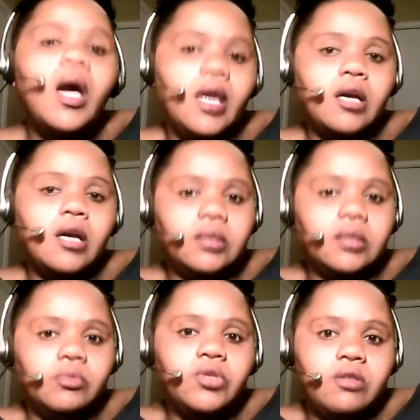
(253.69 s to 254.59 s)
a
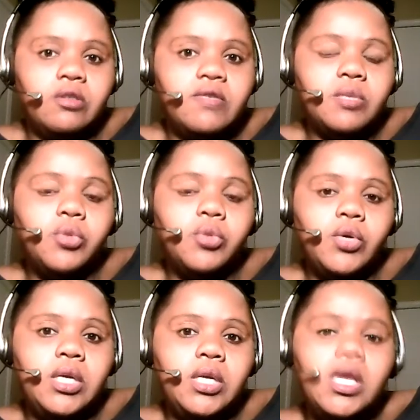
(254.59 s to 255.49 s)
customer service
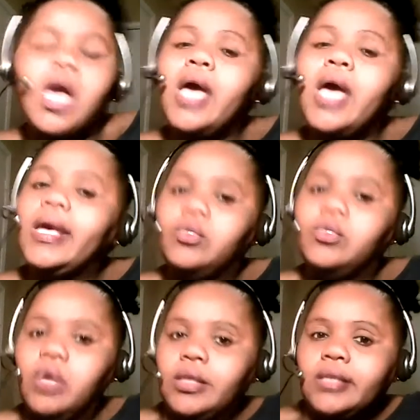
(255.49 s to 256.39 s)
employee as
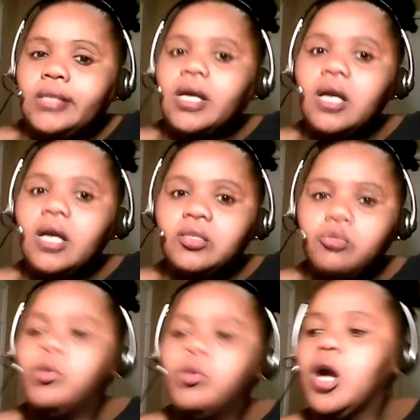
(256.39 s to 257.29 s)
well as a
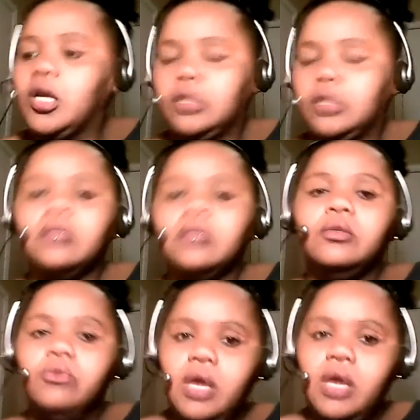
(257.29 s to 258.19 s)
customer because
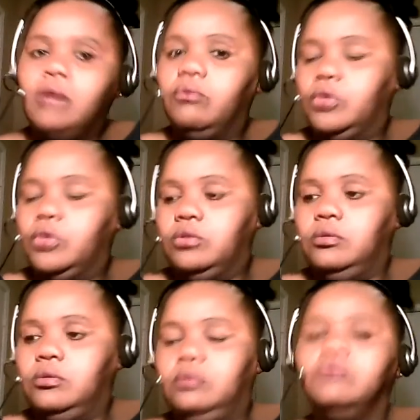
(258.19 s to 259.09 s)
you when
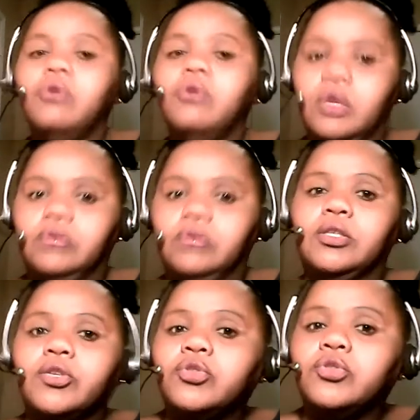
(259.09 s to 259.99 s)
you go into
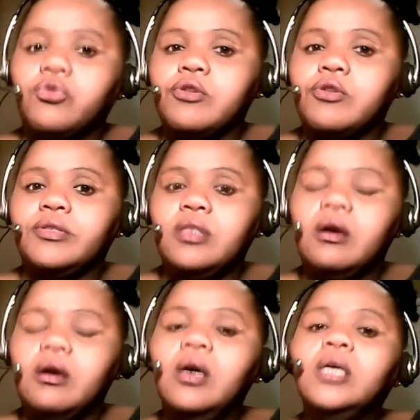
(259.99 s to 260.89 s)
another store yourself
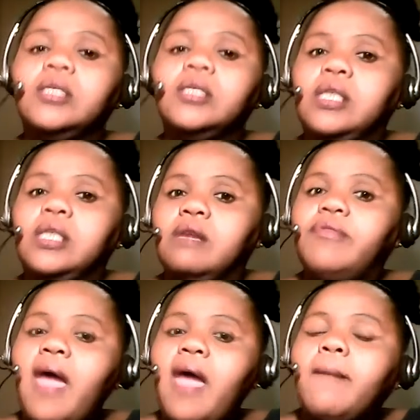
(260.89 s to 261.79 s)
to give
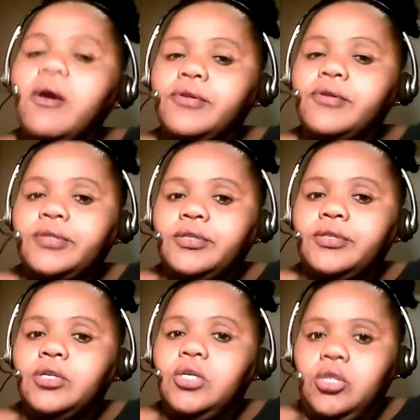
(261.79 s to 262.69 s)
that person
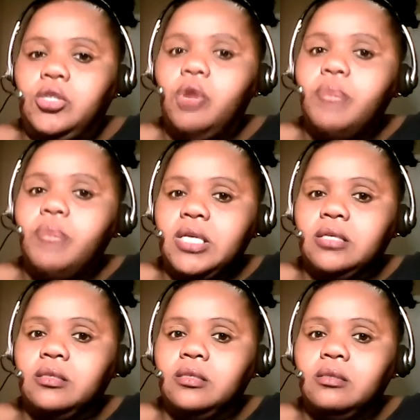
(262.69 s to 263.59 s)
your
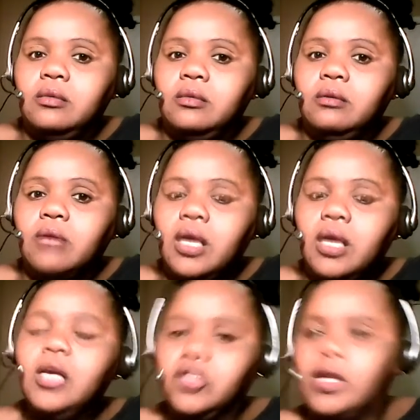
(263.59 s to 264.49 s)
business. Okay?
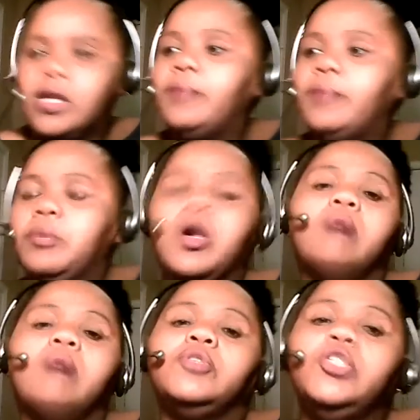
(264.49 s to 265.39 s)
So that people
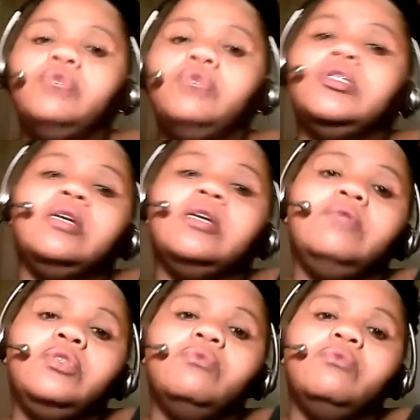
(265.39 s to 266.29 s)
come to you to give
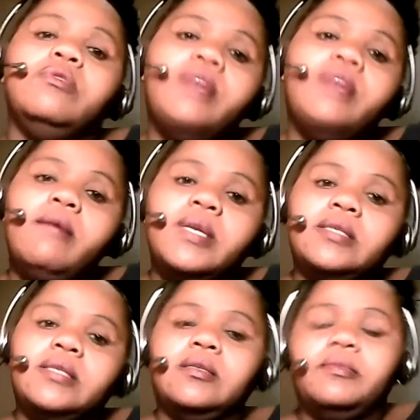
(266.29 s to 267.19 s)
you their
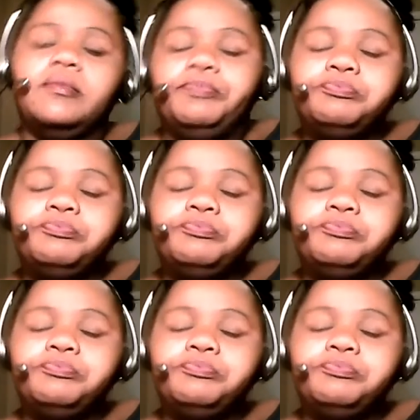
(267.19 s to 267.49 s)
business.